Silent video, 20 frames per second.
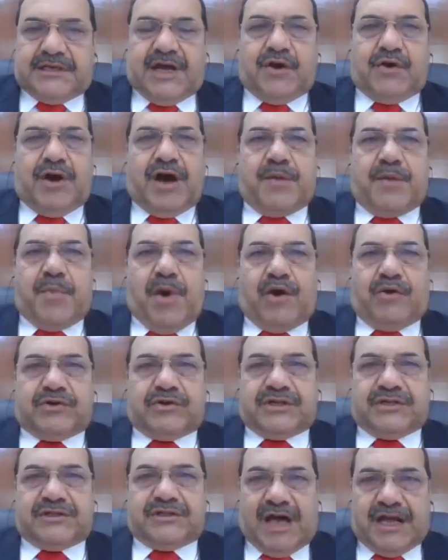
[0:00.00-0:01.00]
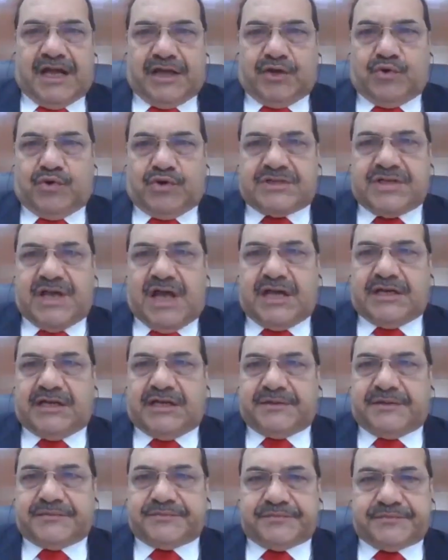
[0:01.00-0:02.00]
Now, about Nari
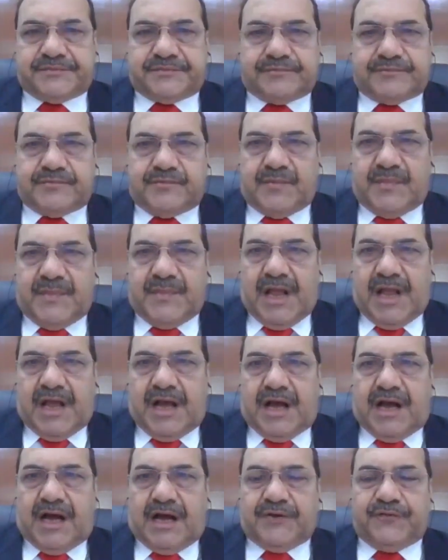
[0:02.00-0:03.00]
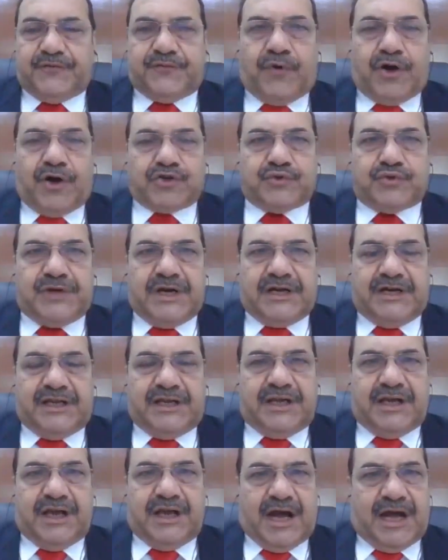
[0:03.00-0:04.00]
Gursahani,
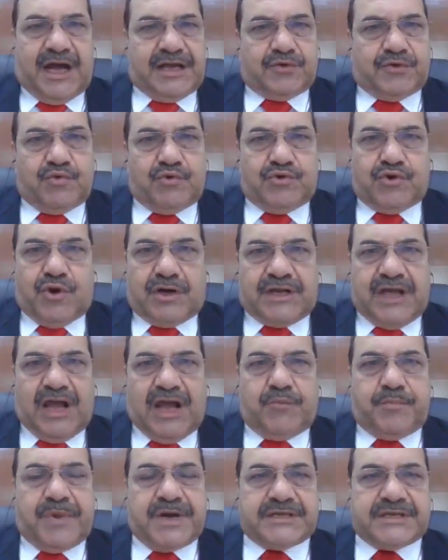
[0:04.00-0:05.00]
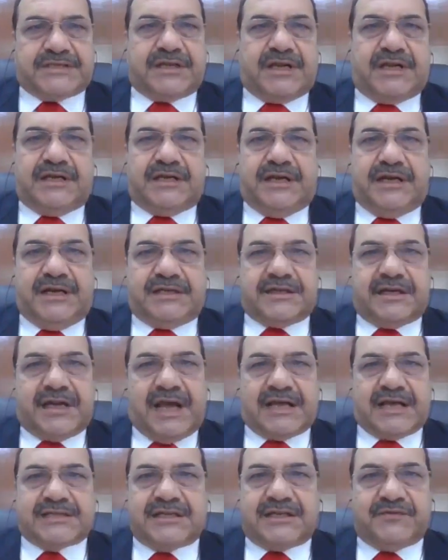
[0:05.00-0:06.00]
unfortunately, I could not have personal
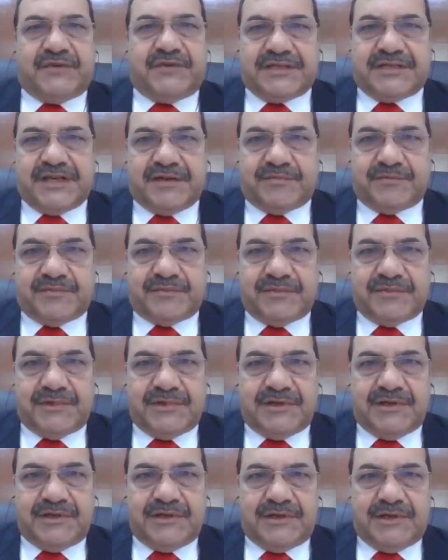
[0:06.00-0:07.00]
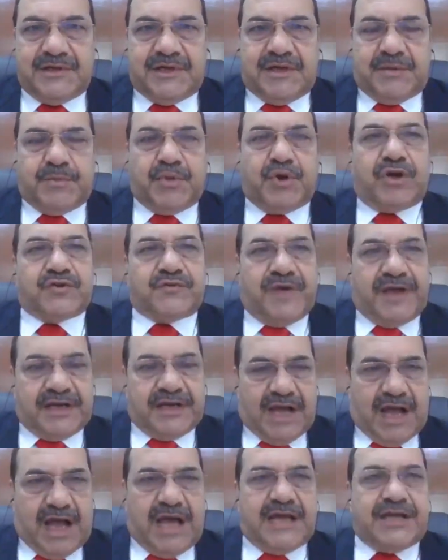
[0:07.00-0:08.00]
interaction with him, because
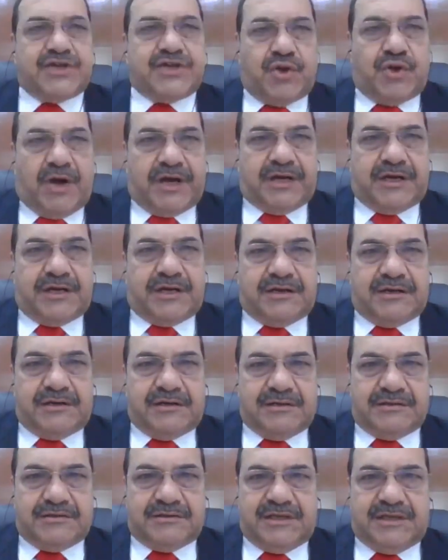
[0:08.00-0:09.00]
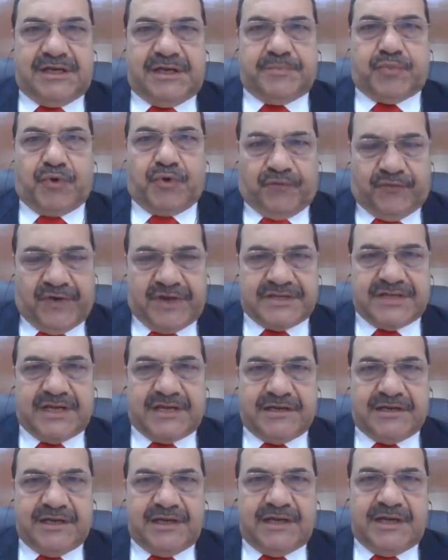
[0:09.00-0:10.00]
when I joined the
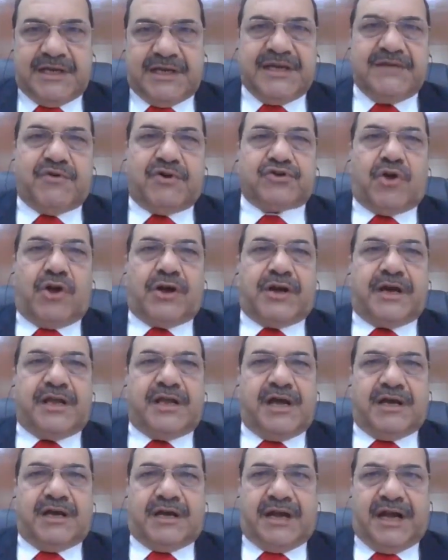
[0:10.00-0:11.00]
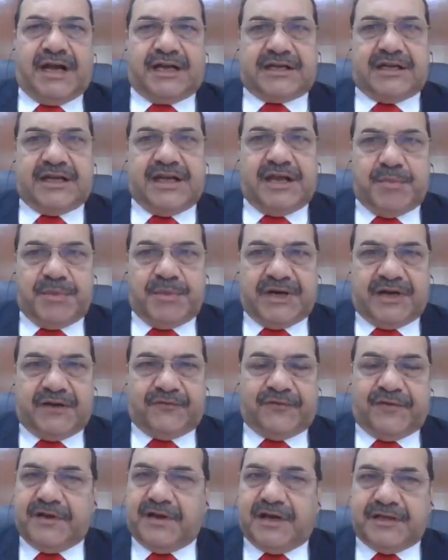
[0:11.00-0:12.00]
profession, he was already a great eminent
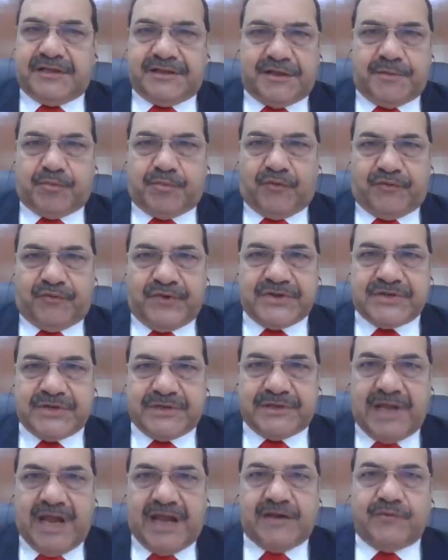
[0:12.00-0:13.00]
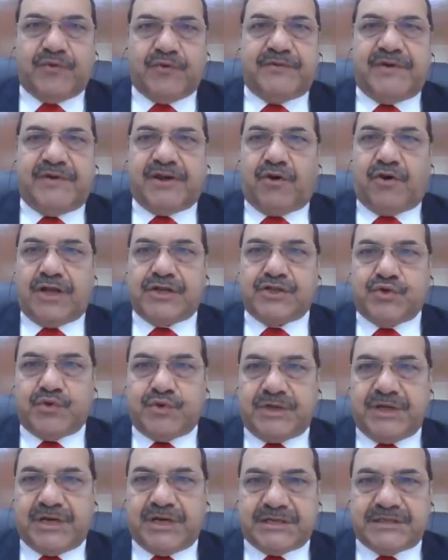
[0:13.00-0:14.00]
figure in the profession, and we were all
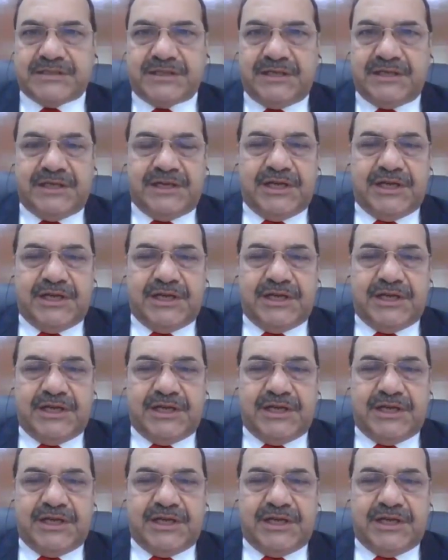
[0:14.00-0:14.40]
juniors,